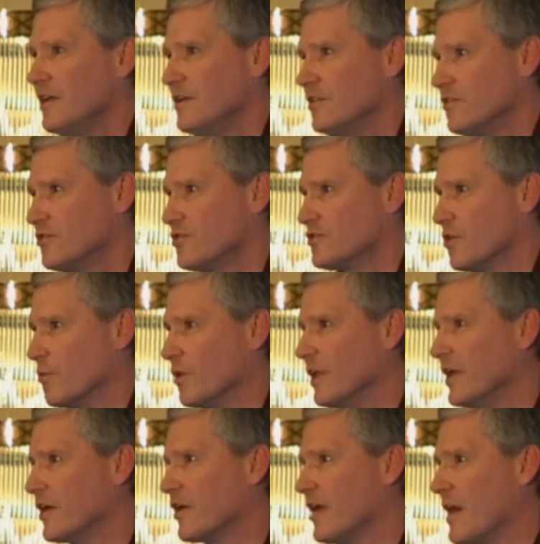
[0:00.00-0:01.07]
This is a
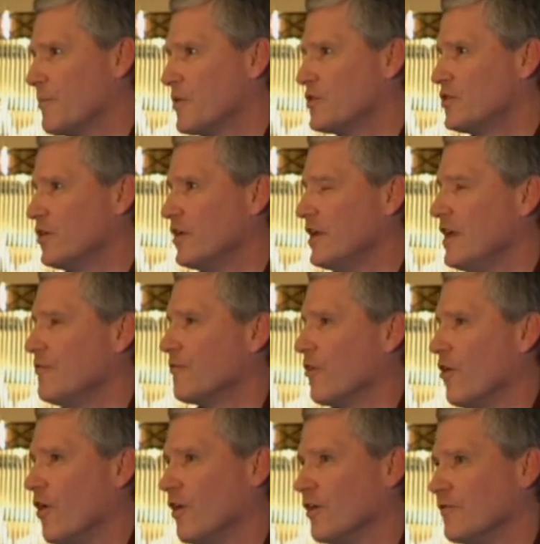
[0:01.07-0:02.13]
really good opportunity
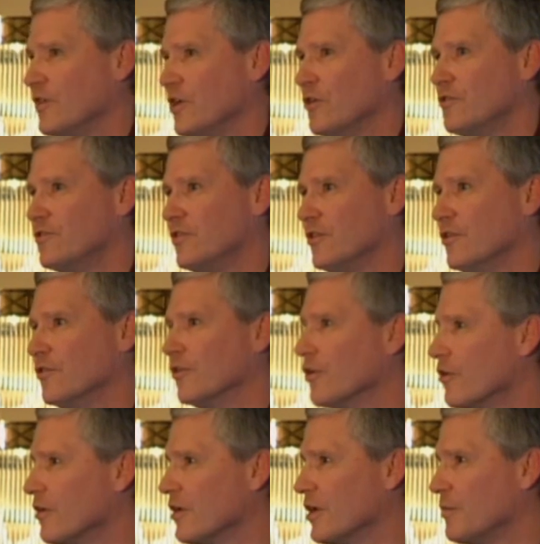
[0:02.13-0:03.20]
for all of you to
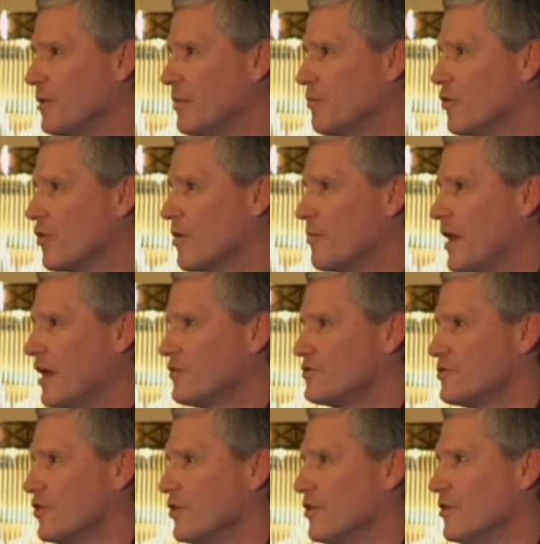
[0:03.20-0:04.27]
learn a little bit more
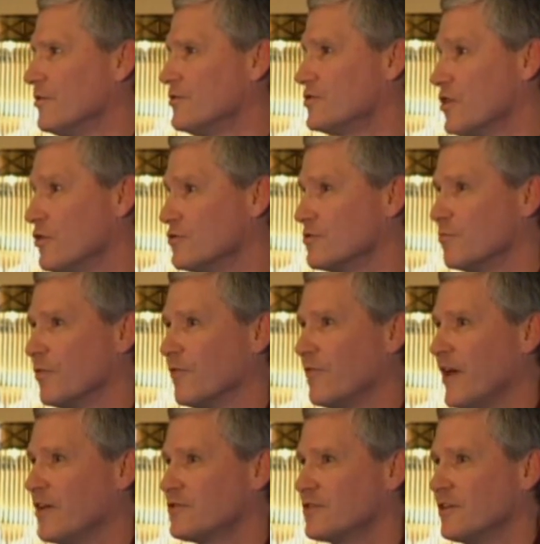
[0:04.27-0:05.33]
about your chosen
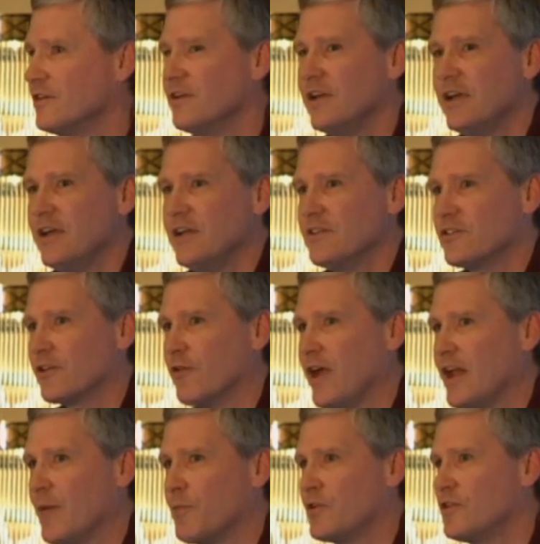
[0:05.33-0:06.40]
profession. It's a
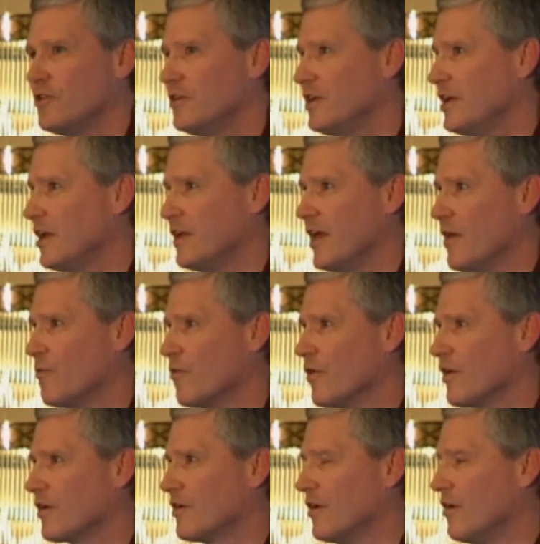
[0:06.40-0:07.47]
great opportunity to
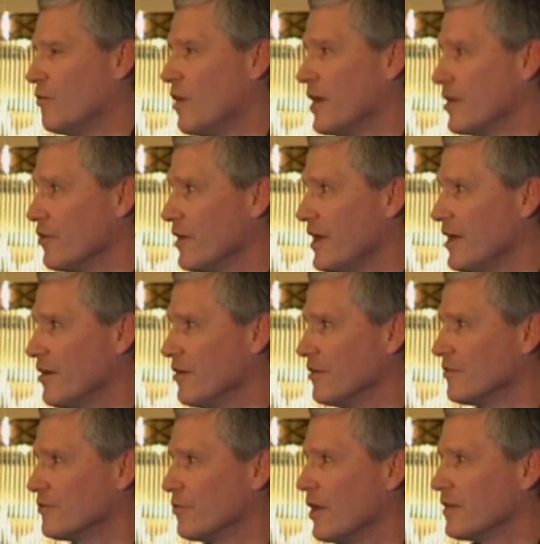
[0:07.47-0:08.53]
network uh, while you're here
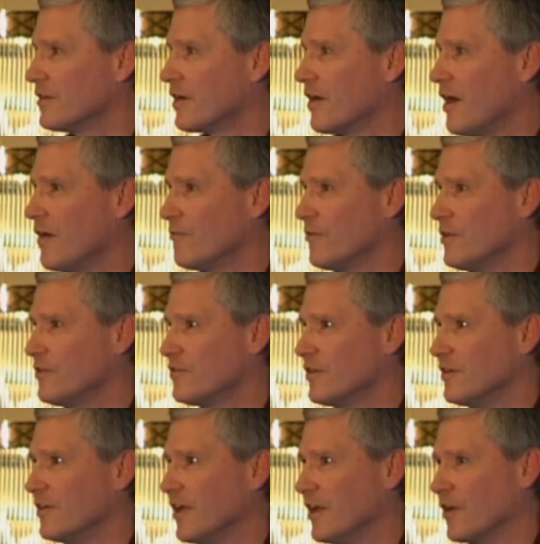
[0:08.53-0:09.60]
and throughout the conference,
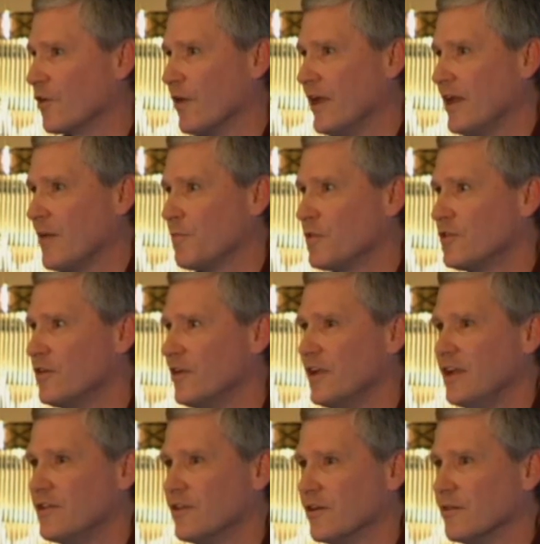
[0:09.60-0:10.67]
and, and, a great
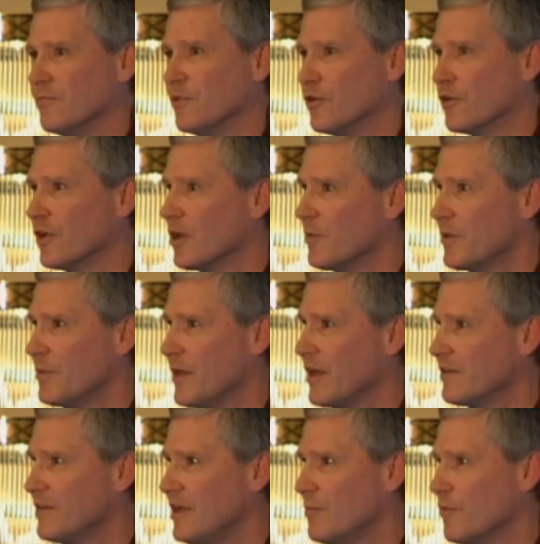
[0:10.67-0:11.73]
opportunity to learn a little bit
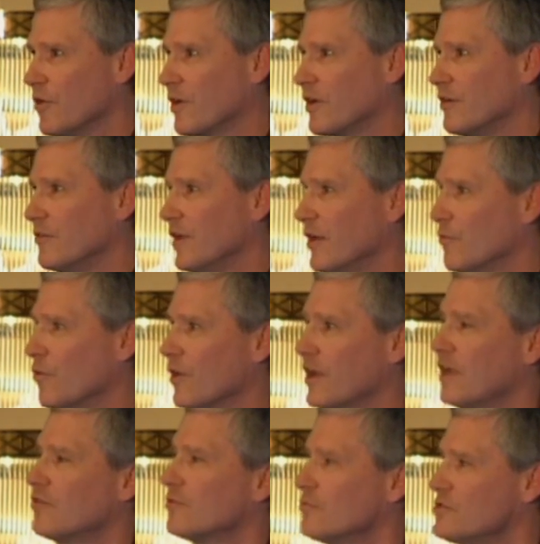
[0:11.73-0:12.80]
about teamwork and, and
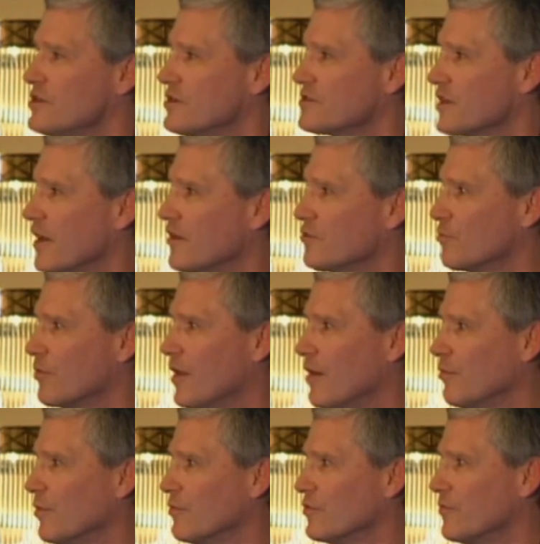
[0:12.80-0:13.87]
working some geoscience
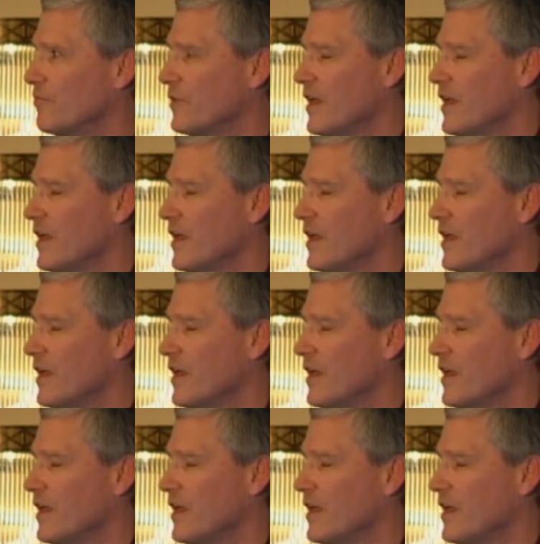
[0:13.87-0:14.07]
problems.